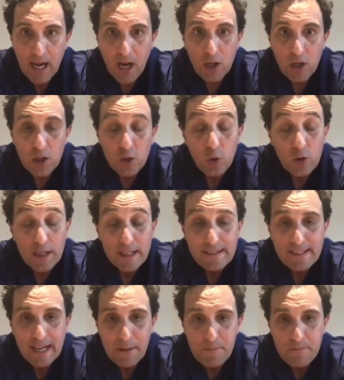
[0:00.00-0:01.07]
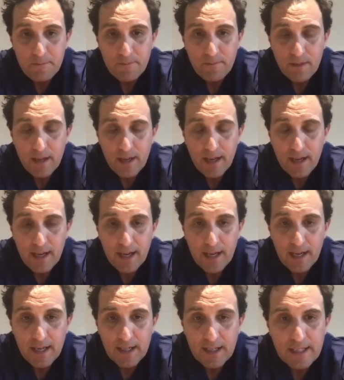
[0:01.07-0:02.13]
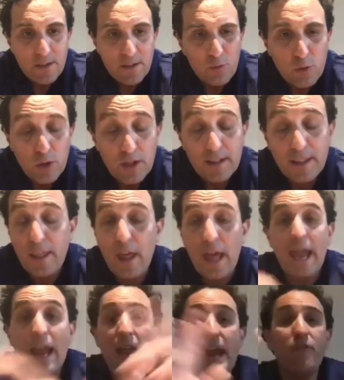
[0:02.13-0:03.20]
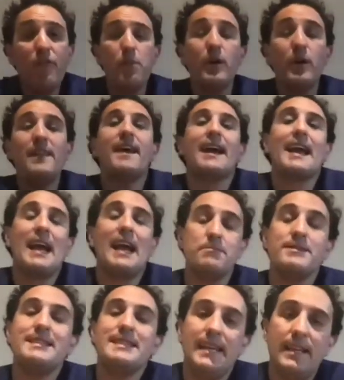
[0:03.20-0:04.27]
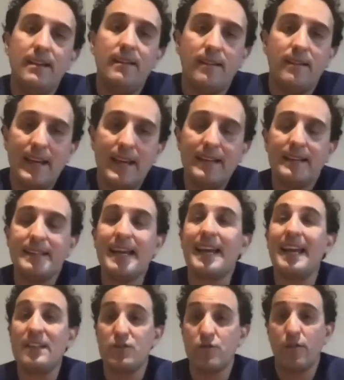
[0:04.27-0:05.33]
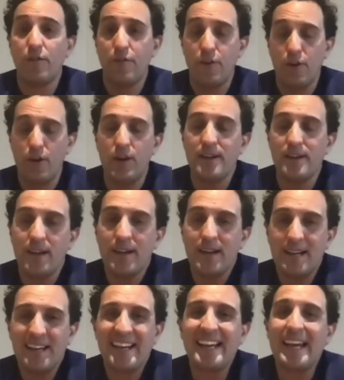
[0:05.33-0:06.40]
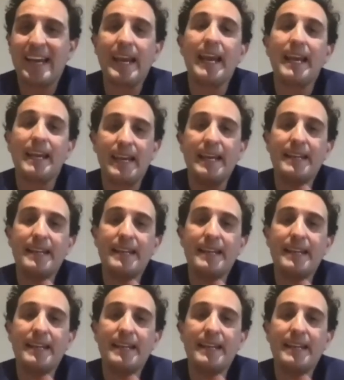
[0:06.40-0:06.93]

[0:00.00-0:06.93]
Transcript: Look, it's everybody that comes in that gets referred gets